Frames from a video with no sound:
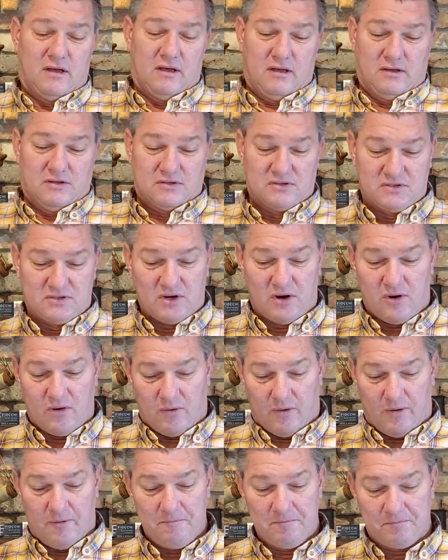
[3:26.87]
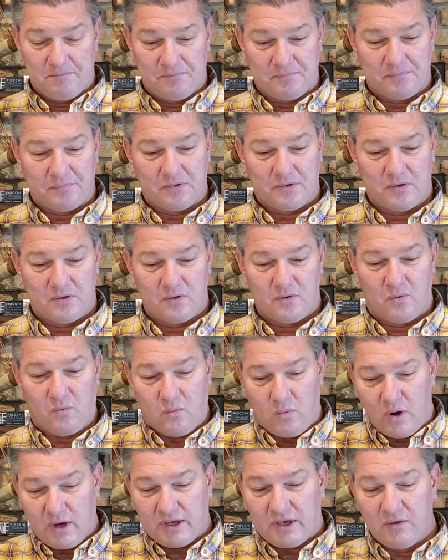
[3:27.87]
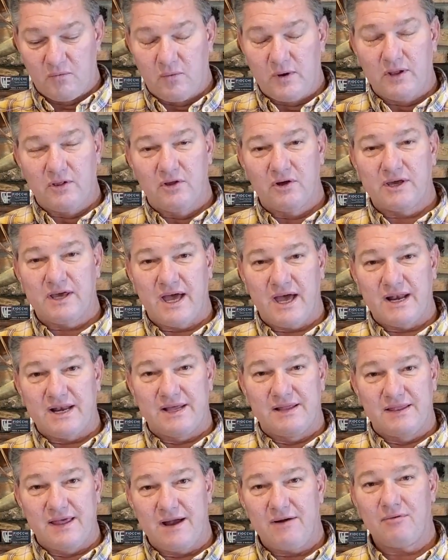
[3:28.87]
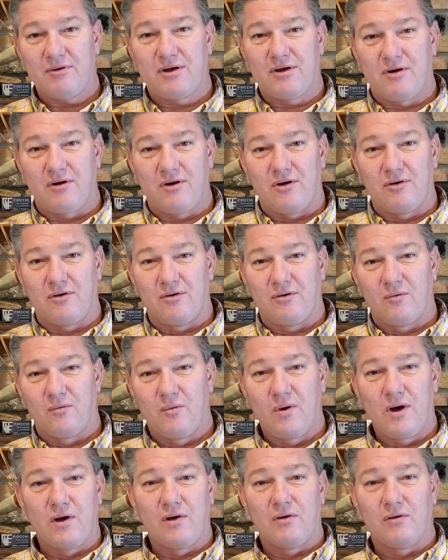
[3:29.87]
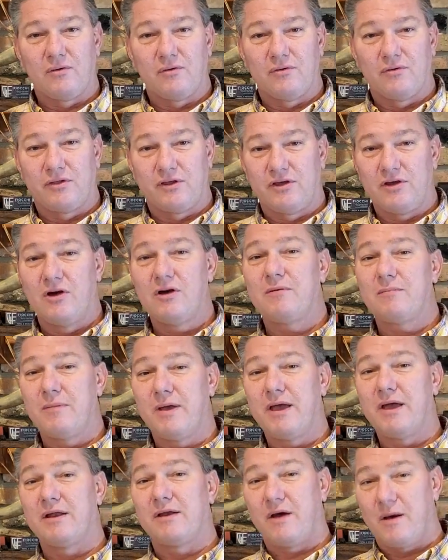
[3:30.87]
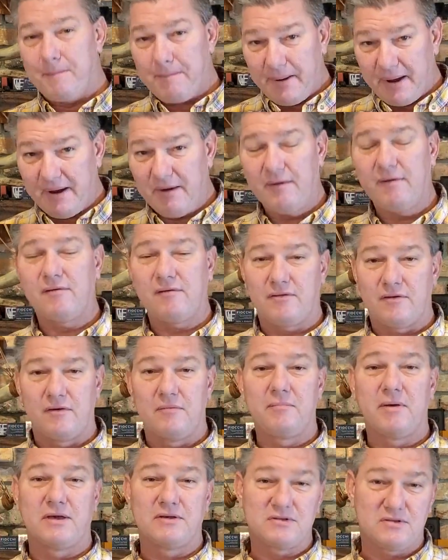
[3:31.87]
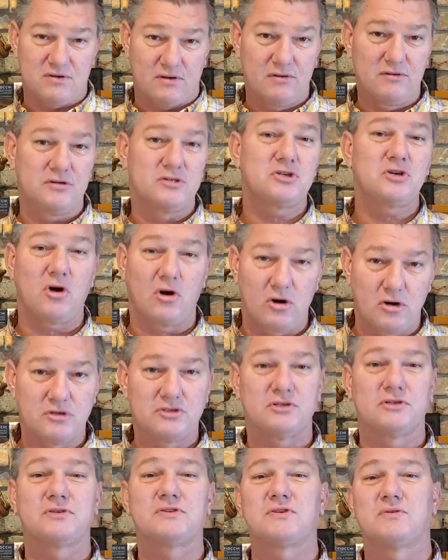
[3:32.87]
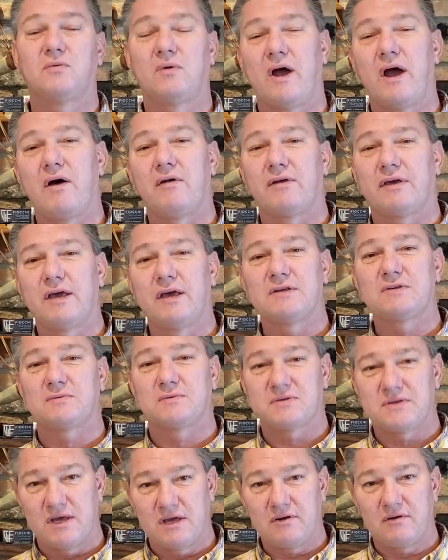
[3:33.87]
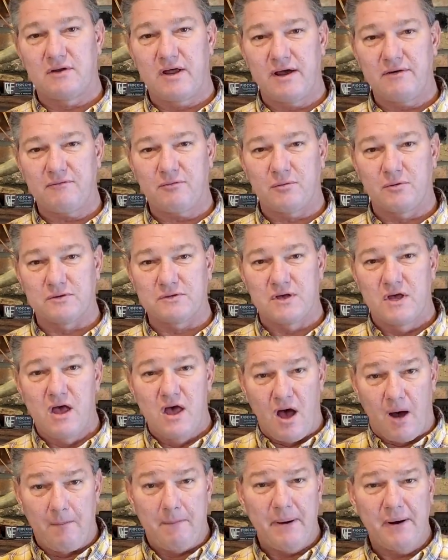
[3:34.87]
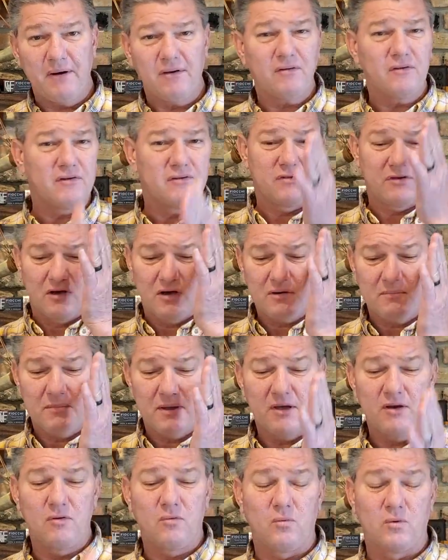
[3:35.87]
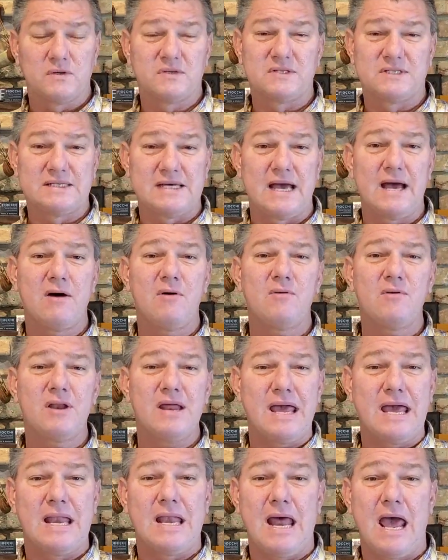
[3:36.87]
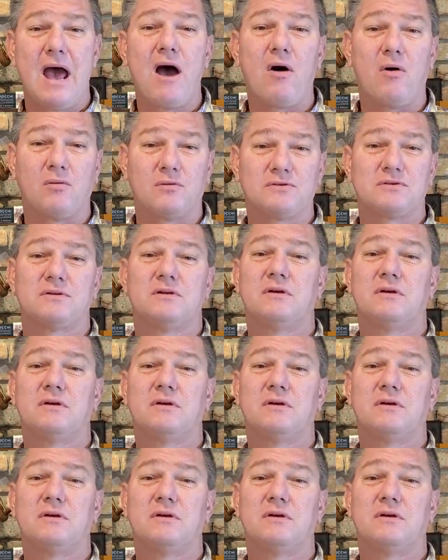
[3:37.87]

So, what can we look at in that regard? Well, the young man apparently, based on the charges and how the case was handled afterwards, apparently the young man was down and out